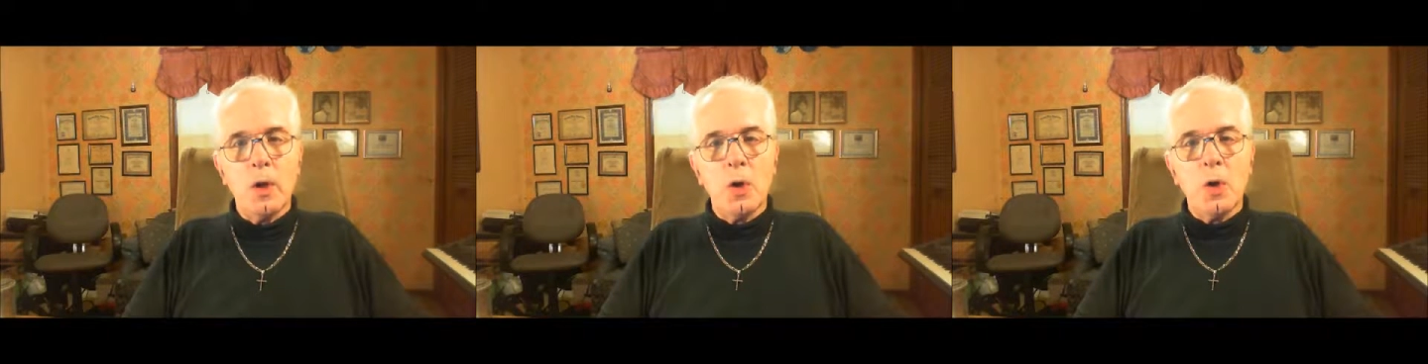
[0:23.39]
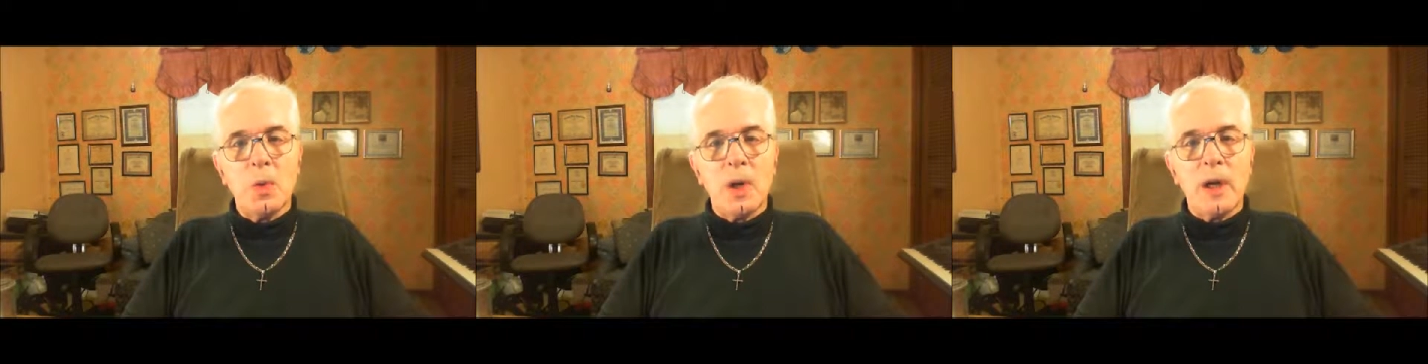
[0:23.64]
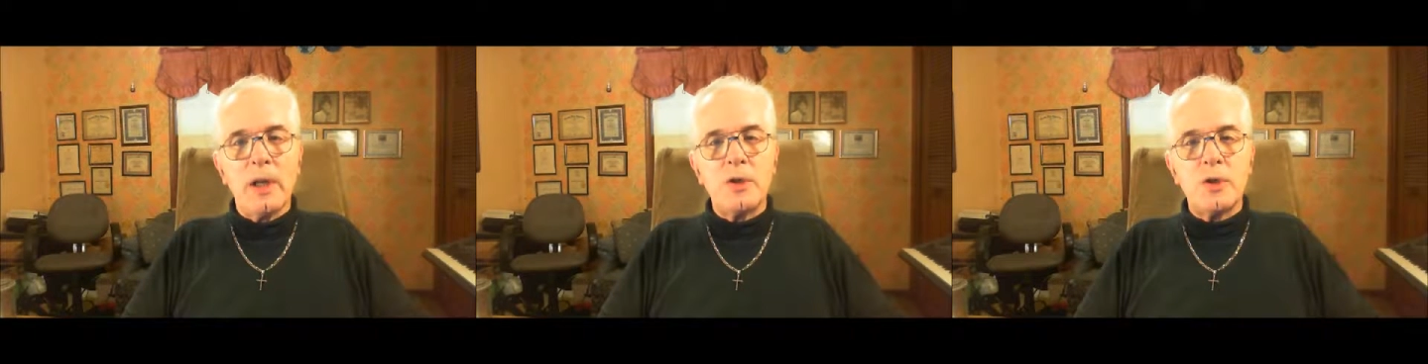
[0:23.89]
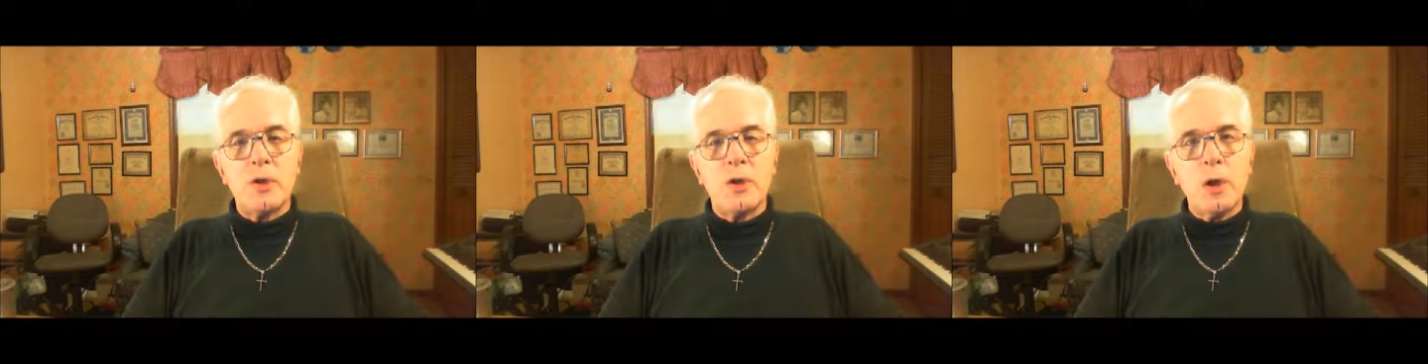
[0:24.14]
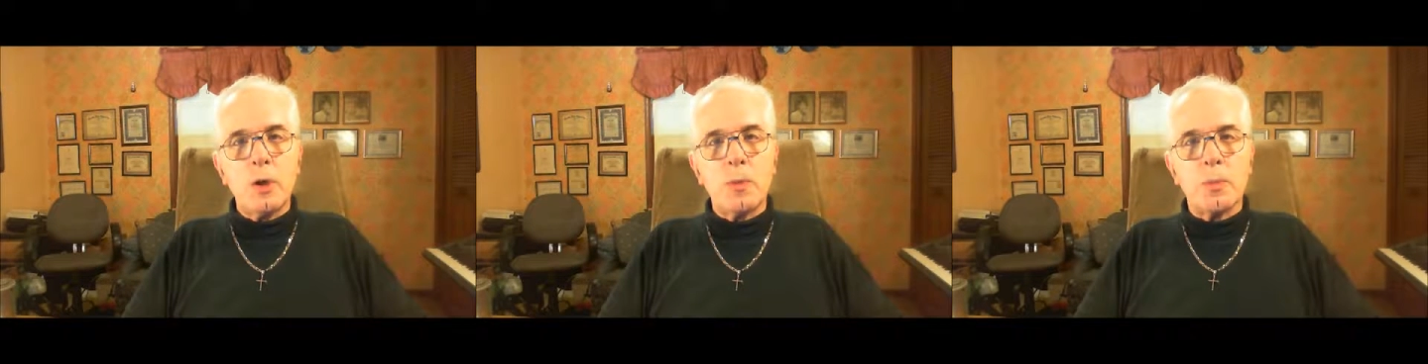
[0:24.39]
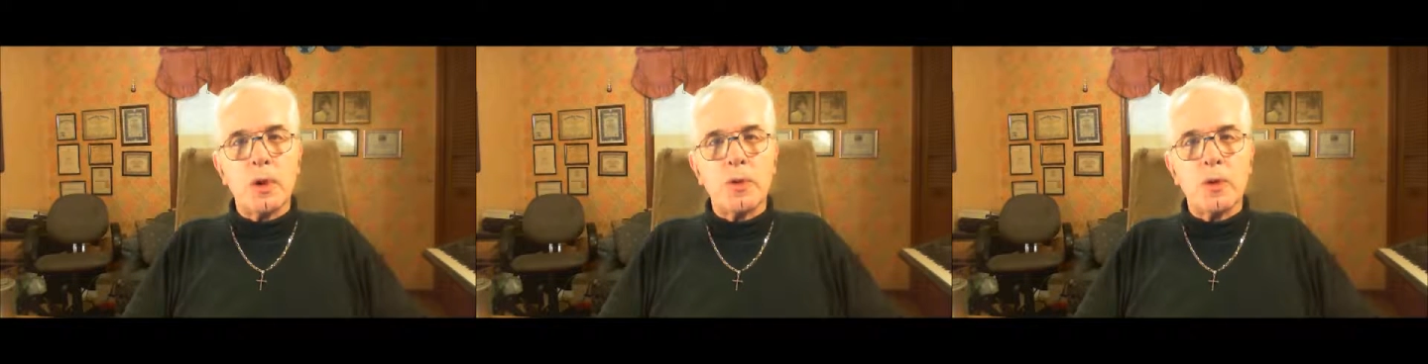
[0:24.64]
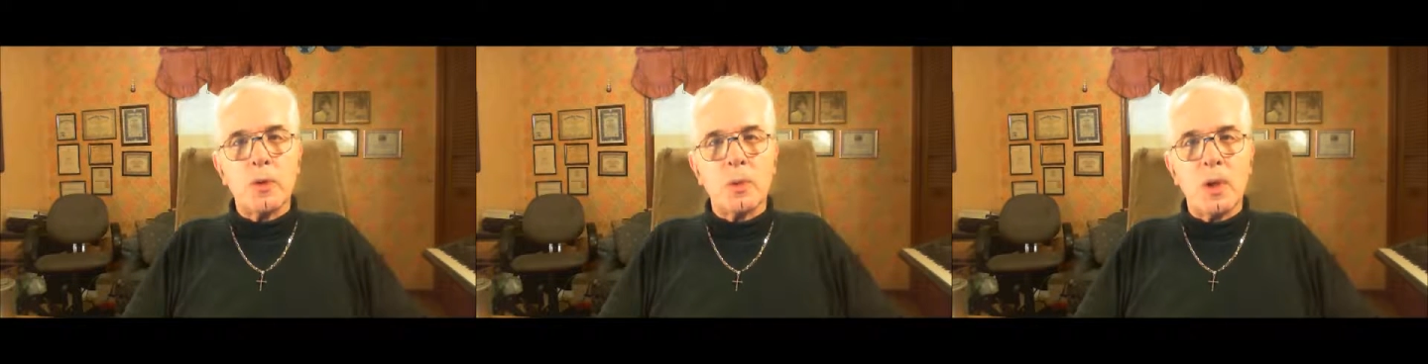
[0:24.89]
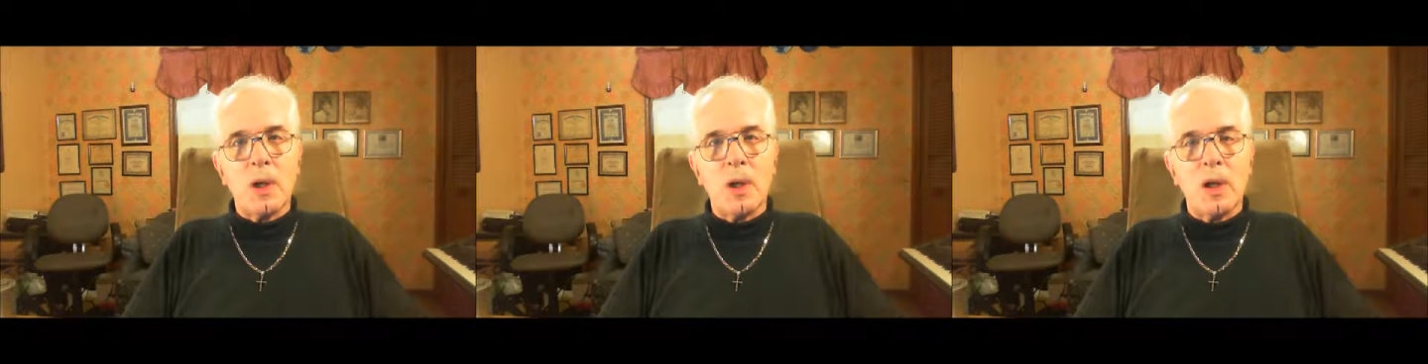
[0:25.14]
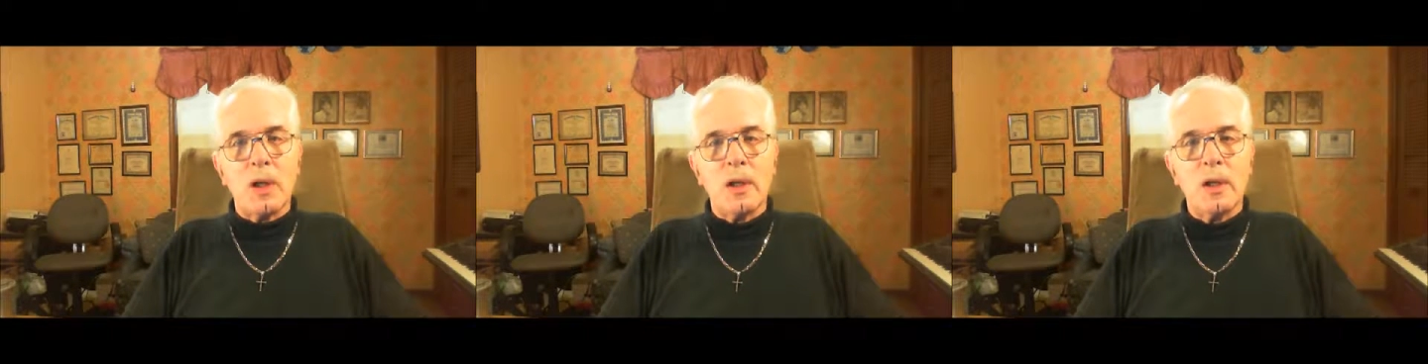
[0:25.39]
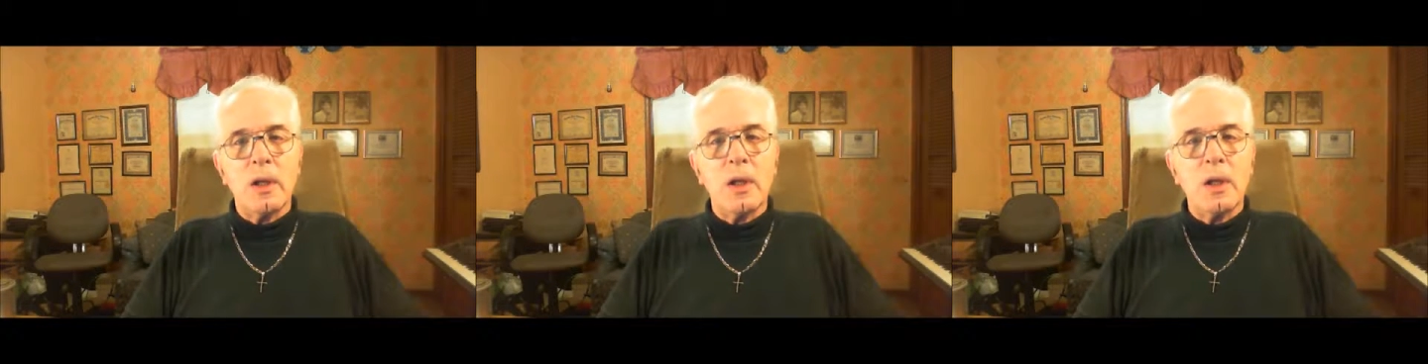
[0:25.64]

who writes Dear Brother Ron,